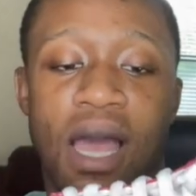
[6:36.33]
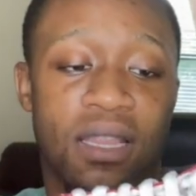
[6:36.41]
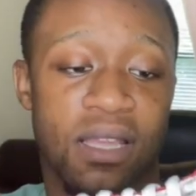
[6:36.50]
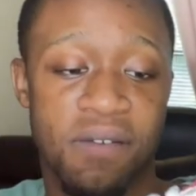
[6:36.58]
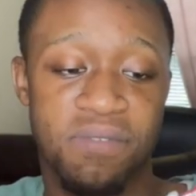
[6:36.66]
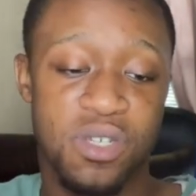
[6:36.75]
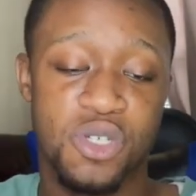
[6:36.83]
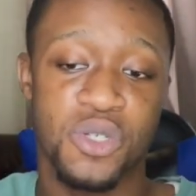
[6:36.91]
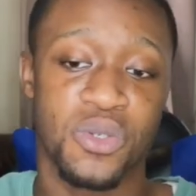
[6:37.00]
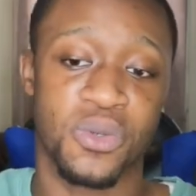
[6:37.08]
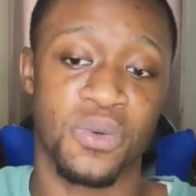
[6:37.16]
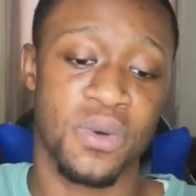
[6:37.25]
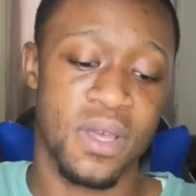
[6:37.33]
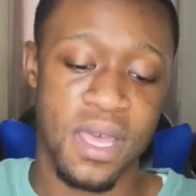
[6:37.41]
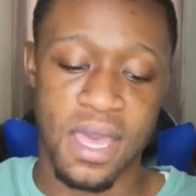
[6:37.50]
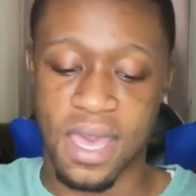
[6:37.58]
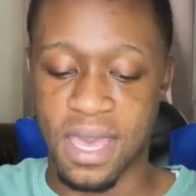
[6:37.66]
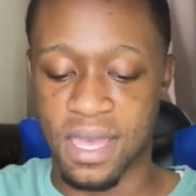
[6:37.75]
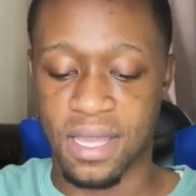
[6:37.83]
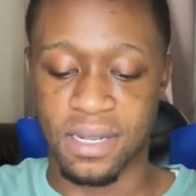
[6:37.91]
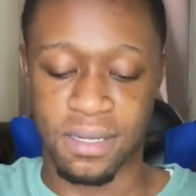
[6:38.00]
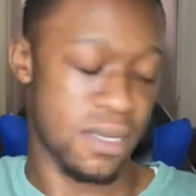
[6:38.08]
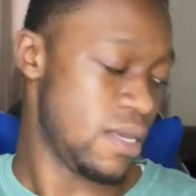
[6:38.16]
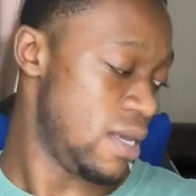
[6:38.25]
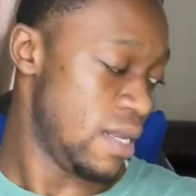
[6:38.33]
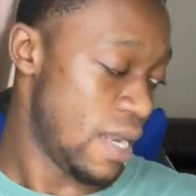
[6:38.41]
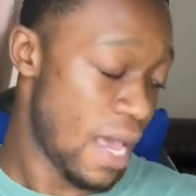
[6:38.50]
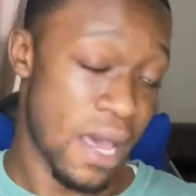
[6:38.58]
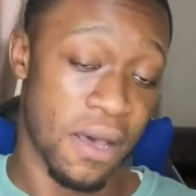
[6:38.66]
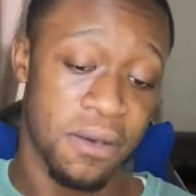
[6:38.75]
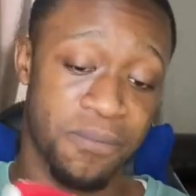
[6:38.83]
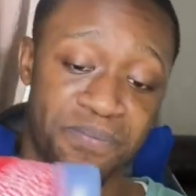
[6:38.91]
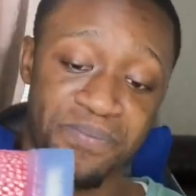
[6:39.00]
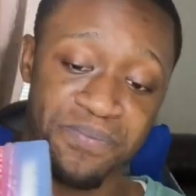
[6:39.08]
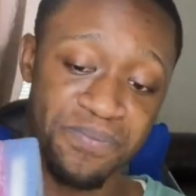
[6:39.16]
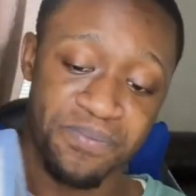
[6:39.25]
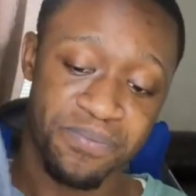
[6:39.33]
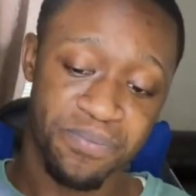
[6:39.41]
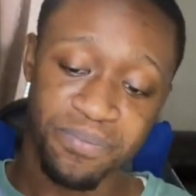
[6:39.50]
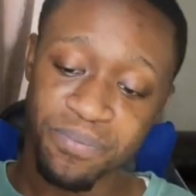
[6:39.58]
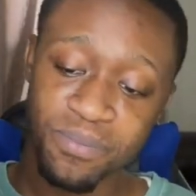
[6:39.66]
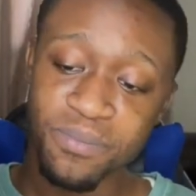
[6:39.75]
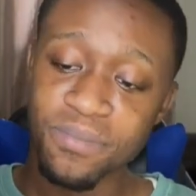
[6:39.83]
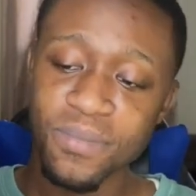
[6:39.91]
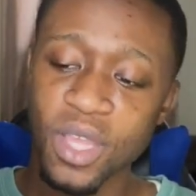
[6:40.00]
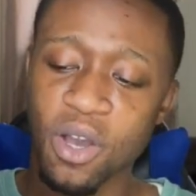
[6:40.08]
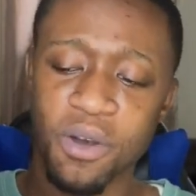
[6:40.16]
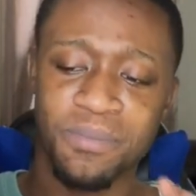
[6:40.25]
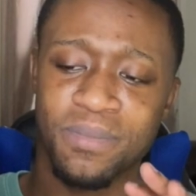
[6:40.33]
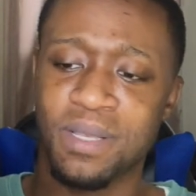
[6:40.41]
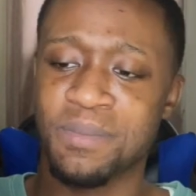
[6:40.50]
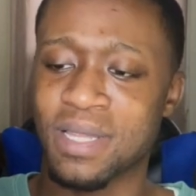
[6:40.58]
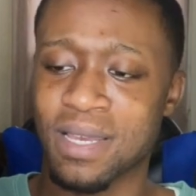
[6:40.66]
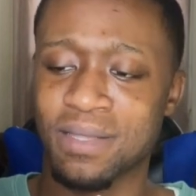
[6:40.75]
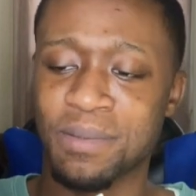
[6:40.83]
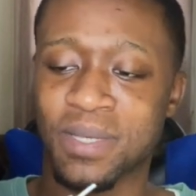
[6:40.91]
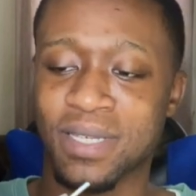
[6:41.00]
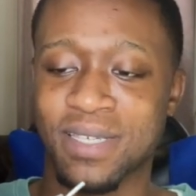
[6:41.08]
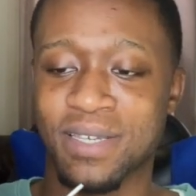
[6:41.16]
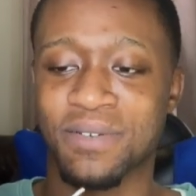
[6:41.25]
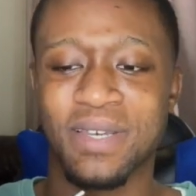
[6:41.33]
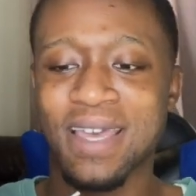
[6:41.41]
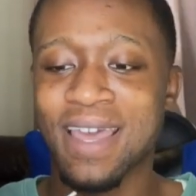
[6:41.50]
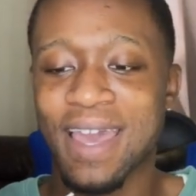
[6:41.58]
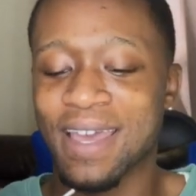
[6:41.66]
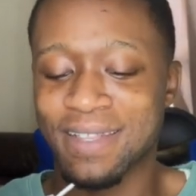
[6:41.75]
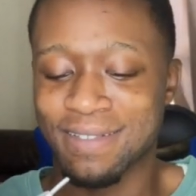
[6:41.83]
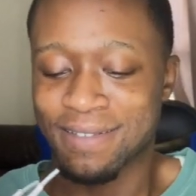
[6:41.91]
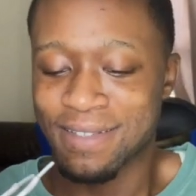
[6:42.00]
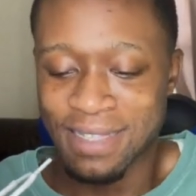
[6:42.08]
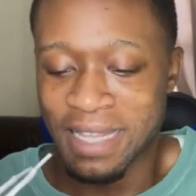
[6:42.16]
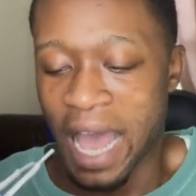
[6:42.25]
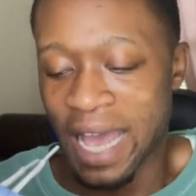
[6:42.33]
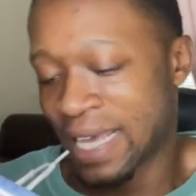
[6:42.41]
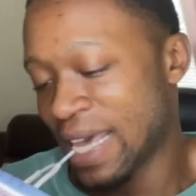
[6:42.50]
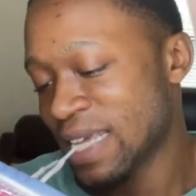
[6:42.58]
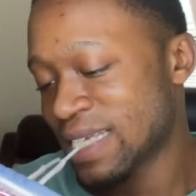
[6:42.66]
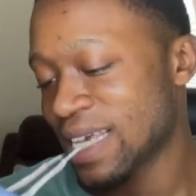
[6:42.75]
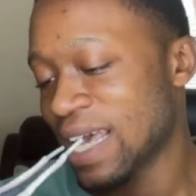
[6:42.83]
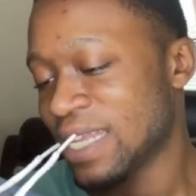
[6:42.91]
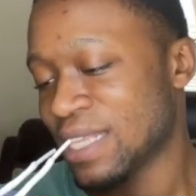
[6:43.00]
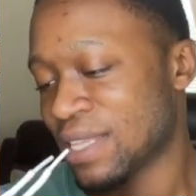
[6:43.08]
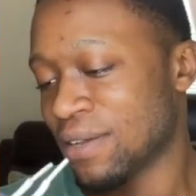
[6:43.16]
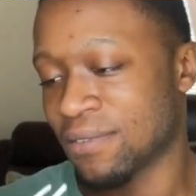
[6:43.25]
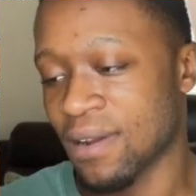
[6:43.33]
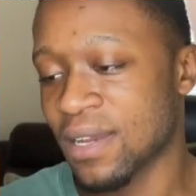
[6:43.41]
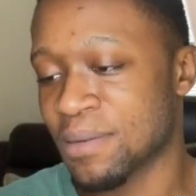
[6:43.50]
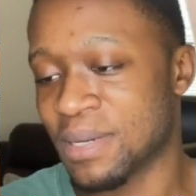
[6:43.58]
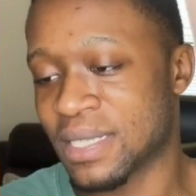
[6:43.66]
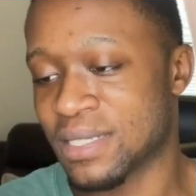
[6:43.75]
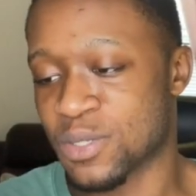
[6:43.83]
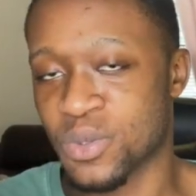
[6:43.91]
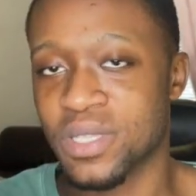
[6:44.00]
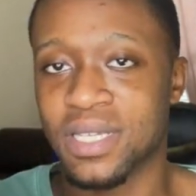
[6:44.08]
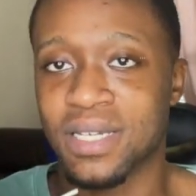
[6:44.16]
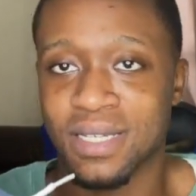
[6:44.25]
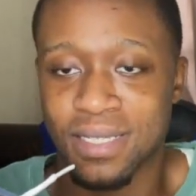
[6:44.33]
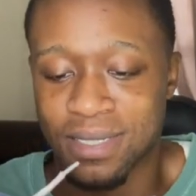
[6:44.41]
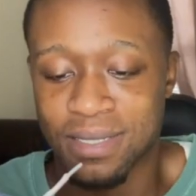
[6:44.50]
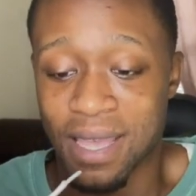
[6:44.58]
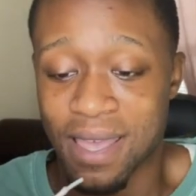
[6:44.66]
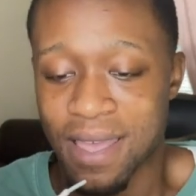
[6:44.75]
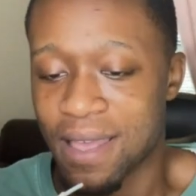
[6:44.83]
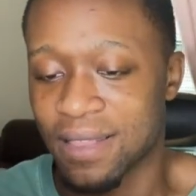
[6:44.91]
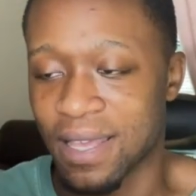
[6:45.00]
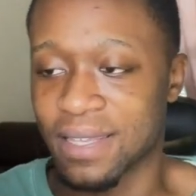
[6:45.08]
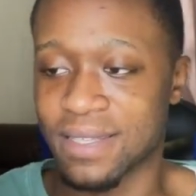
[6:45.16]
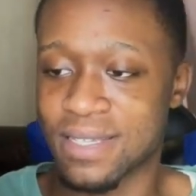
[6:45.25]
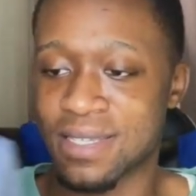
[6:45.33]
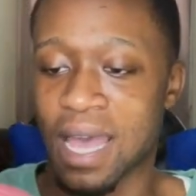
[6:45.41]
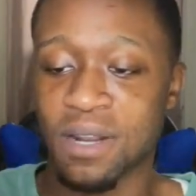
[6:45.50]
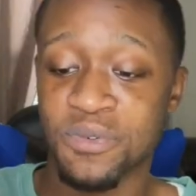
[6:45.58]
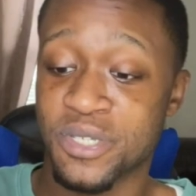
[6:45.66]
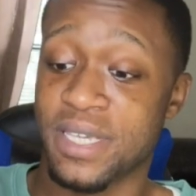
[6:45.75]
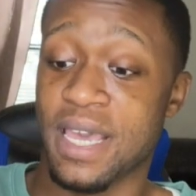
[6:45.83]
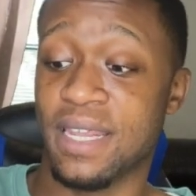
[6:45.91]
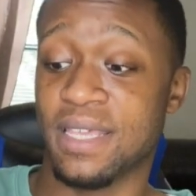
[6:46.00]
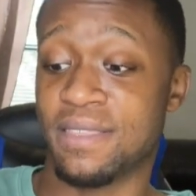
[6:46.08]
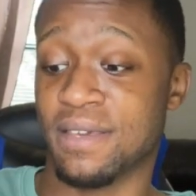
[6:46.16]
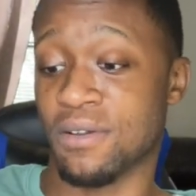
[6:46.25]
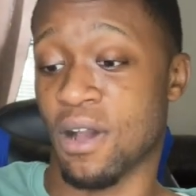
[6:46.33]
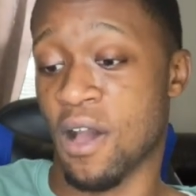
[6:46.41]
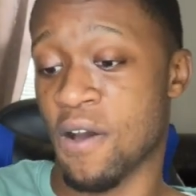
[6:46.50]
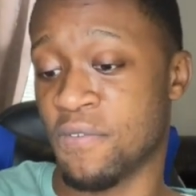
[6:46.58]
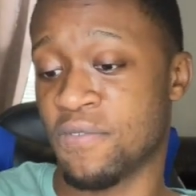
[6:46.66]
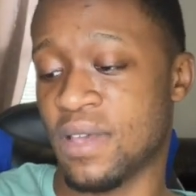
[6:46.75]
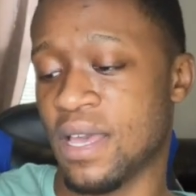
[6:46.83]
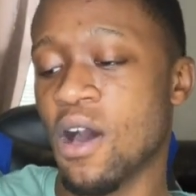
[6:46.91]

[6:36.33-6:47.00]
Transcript: I love this shoe. And now, oh, let me not, let me continue. And I can't say anything wrong about this really, because like this, I don't see anything off.